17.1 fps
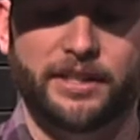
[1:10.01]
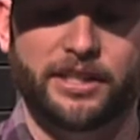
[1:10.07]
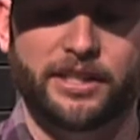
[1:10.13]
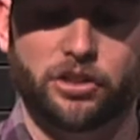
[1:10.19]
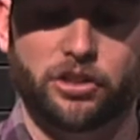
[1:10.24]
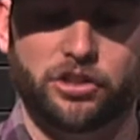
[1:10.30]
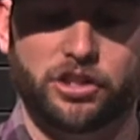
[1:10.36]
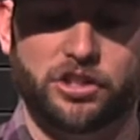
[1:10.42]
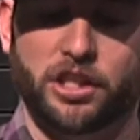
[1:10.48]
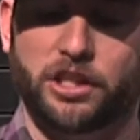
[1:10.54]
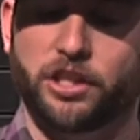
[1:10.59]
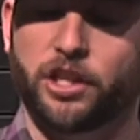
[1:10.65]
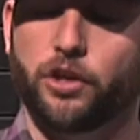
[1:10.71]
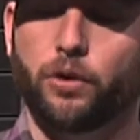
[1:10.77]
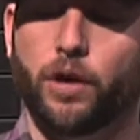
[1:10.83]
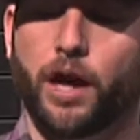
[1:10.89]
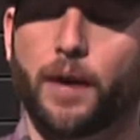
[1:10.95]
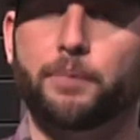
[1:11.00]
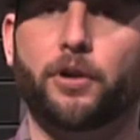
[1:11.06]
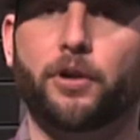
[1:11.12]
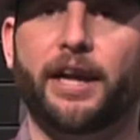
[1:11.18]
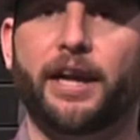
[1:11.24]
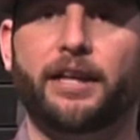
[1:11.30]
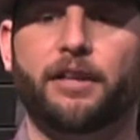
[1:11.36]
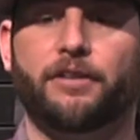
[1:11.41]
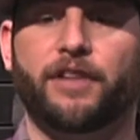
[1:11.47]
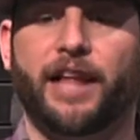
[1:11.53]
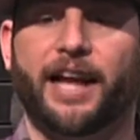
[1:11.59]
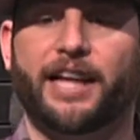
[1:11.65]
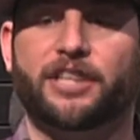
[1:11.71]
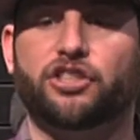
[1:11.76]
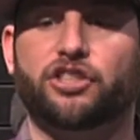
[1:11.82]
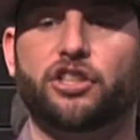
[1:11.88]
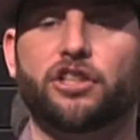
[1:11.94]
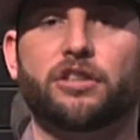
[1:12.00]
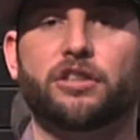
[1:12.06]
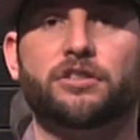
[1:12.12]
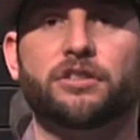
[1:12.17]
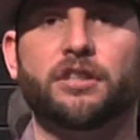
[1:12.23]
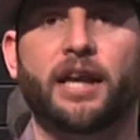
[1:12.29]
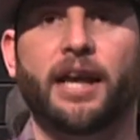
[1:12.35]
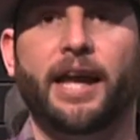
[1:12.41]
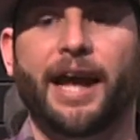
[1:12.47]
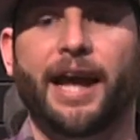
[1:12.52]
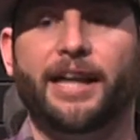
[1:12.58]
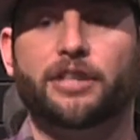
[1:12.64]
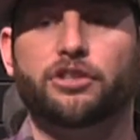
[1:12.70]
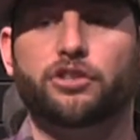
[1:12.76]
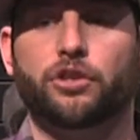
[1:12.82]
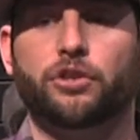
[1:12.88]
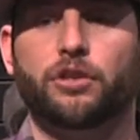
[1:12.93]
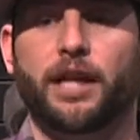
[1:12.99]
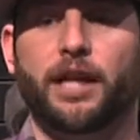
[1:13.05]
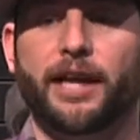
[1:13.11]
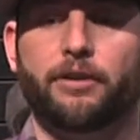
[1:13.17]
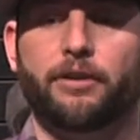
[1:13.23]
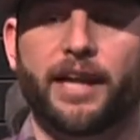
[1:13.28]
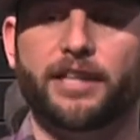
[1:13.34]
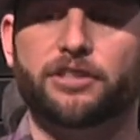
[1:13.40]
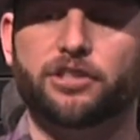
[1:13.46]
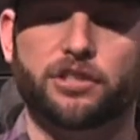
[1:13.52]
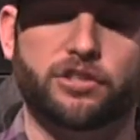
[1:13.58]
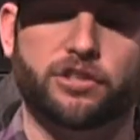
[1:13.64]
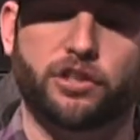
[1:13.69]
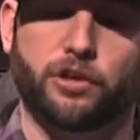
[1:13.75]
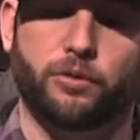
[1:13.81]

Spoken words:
These are just a new upgrade of last year's Astro Lt Ratchets.